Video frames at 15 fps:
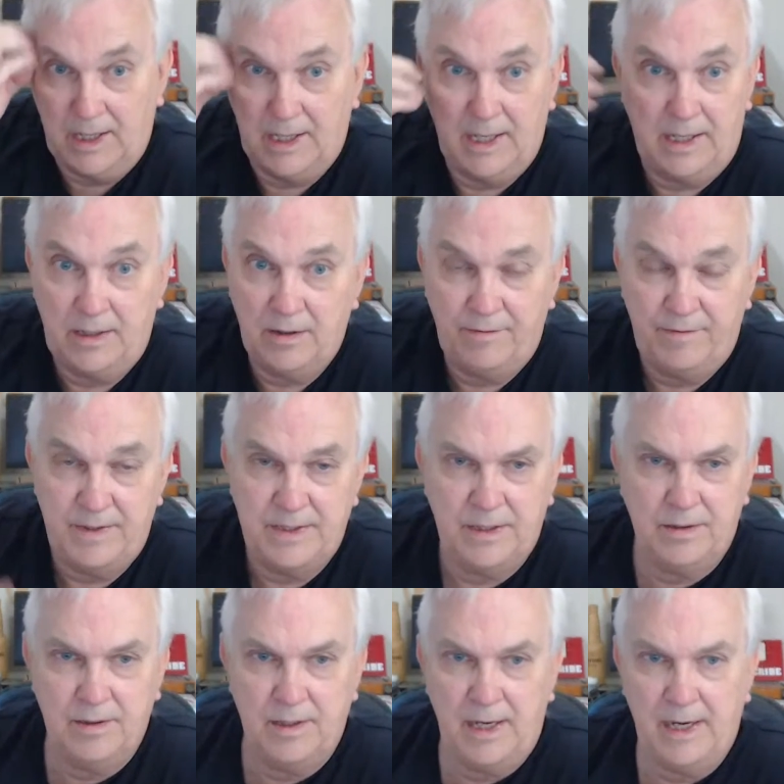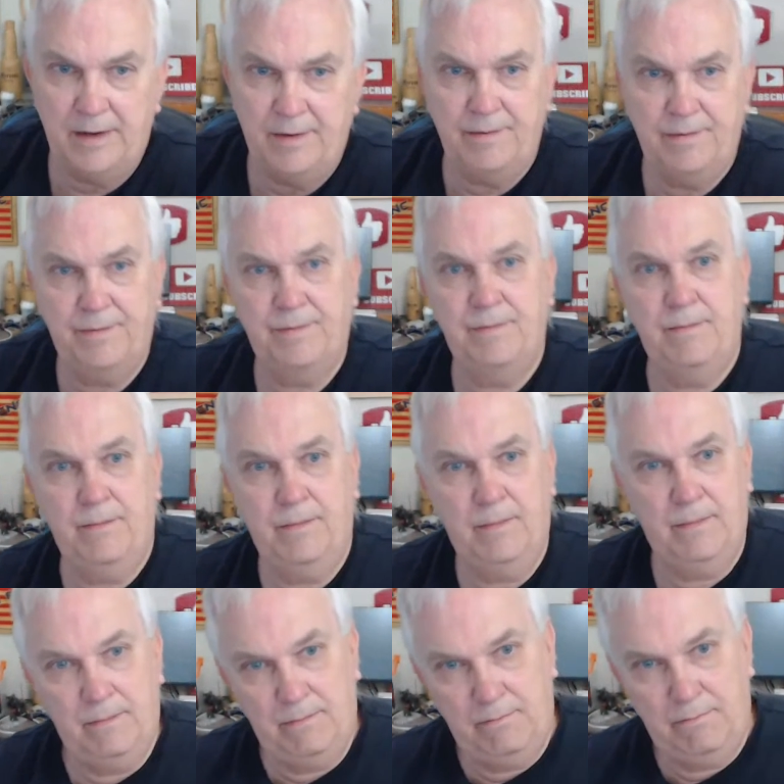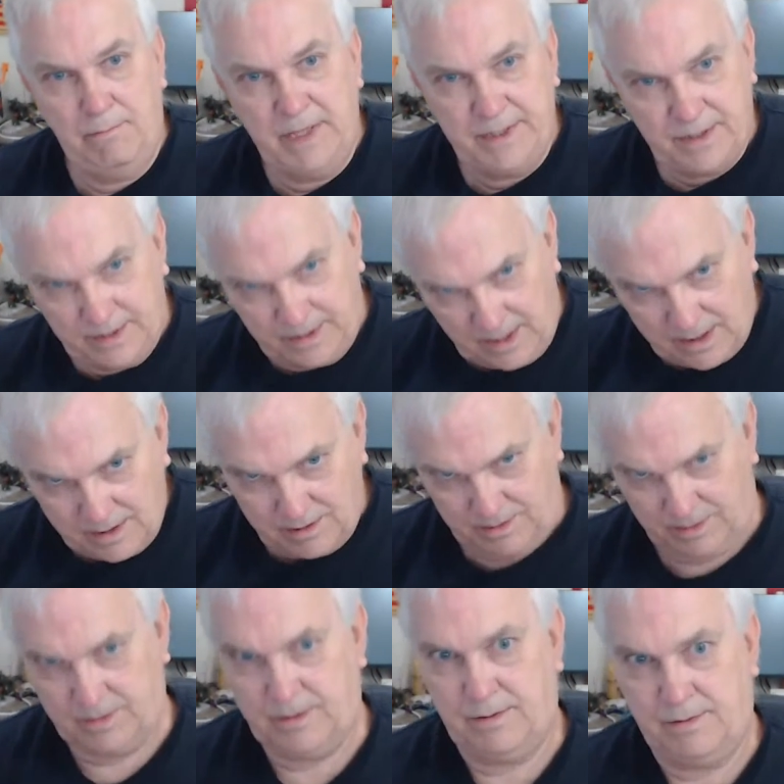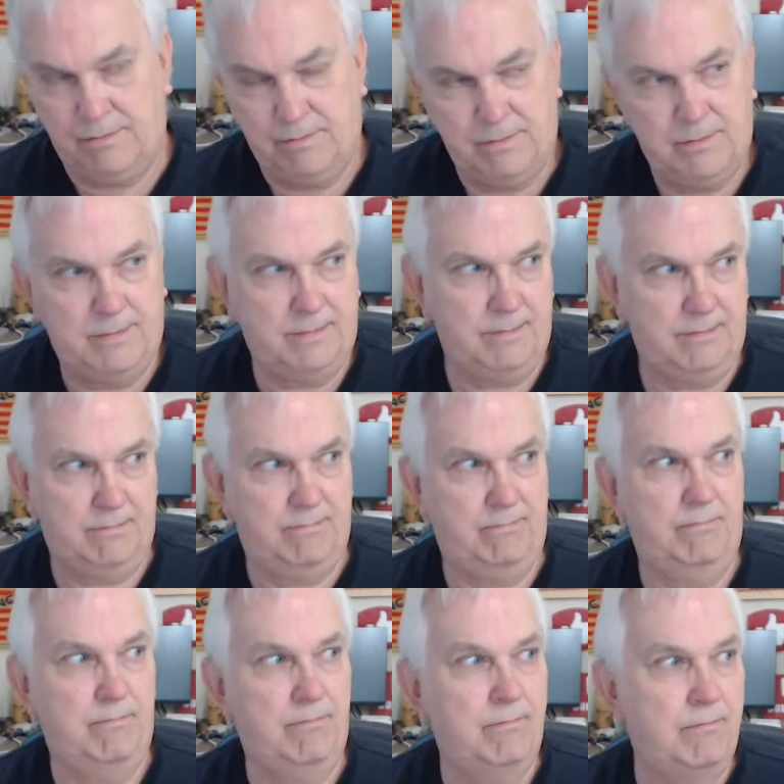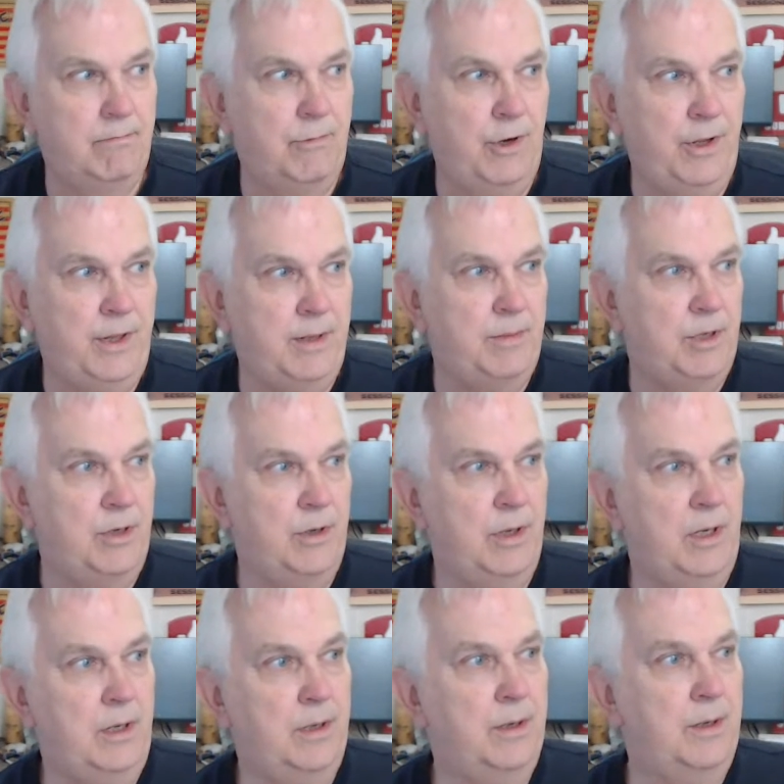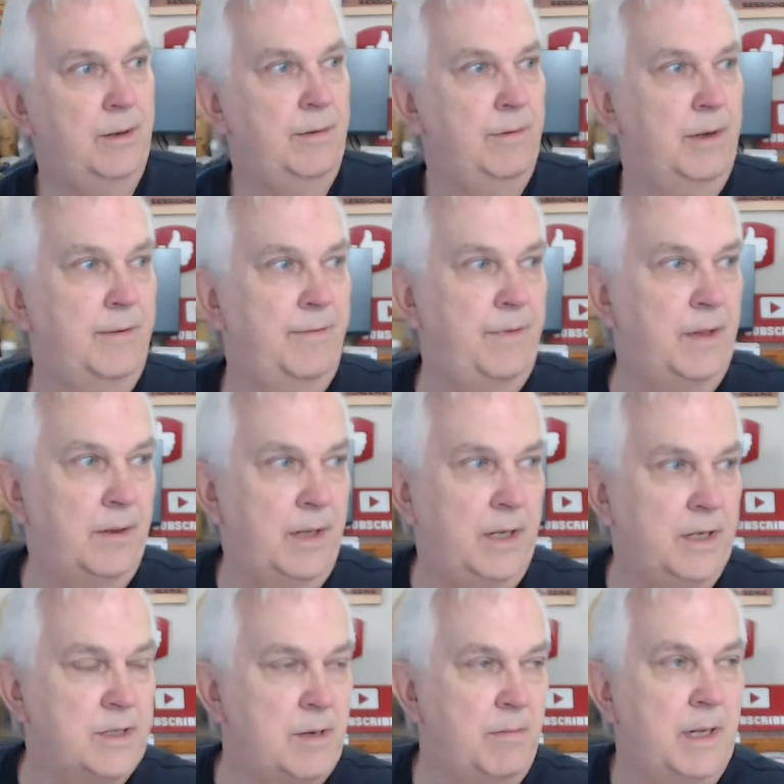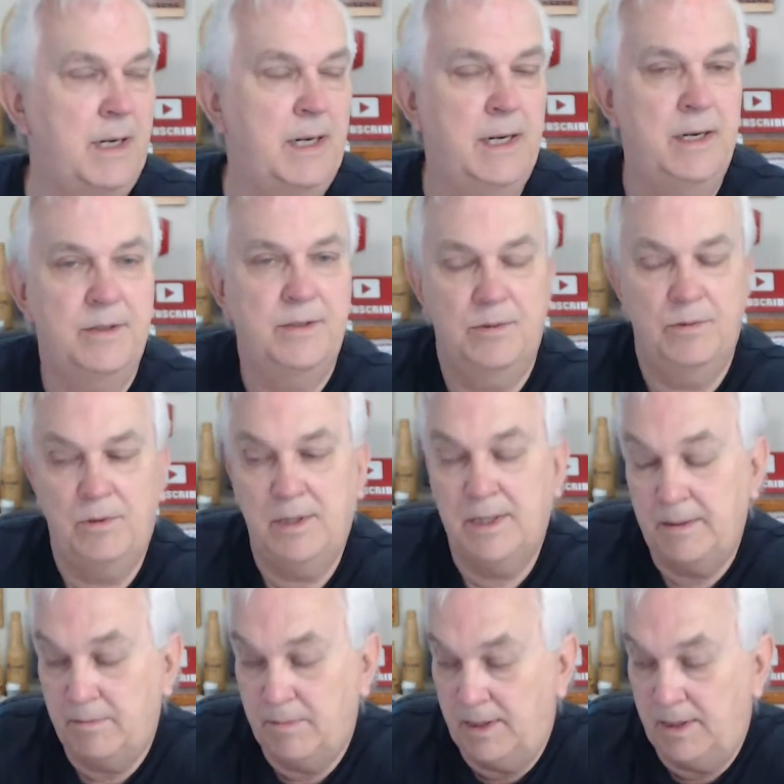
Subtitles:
And I don't know if he's going to have Mrs. Hoss with him doing it or if they'll get somebody else or what.